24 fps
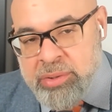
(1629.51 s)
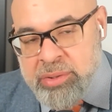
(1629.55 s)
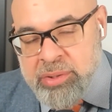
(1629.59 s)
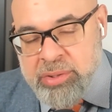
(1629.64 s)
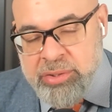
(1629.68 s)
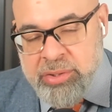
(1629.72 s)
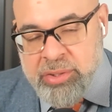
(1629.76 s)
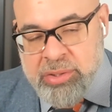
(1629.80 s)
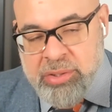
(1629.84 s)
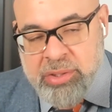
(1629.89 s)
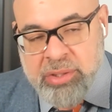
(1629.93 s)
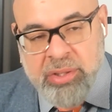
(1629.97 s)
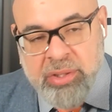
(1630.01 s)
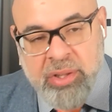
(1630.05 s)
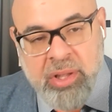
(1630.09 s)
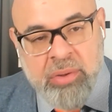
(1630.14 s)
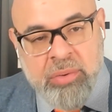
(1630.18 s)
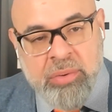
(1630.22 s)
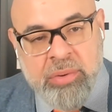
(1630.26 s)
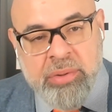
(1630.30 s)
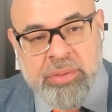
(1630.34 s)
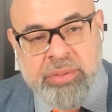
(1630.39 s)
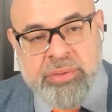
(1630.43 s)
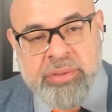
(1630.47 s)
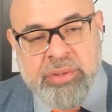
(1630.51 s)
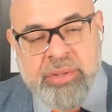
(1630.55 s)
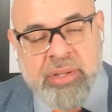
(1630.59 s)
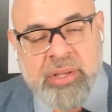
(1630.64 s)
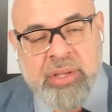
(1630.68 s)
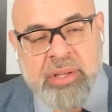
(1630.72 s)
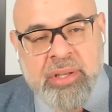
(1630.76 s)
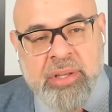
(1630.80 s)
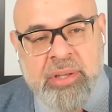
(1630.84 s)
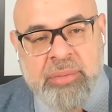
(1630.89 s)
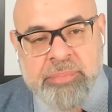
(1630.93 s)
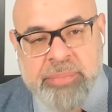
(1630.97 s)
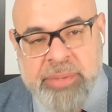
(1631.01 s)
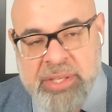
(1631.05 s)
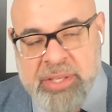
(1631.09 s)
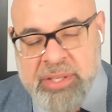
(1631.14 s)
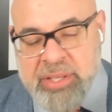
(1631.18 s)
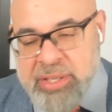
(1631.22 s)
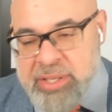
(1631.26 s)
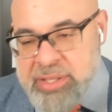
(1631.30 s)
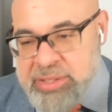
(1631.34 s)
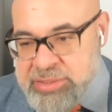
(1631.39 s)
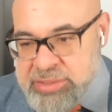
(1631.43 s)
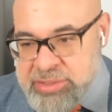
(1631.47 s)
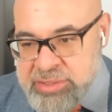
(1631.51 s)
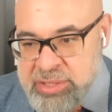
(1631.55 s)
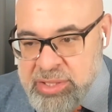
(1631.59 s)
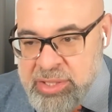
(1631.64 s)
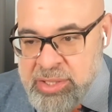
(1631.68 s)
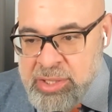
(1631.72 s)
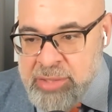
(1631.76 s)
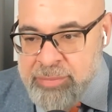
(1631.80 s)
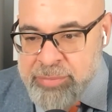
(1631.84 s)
you're clothed because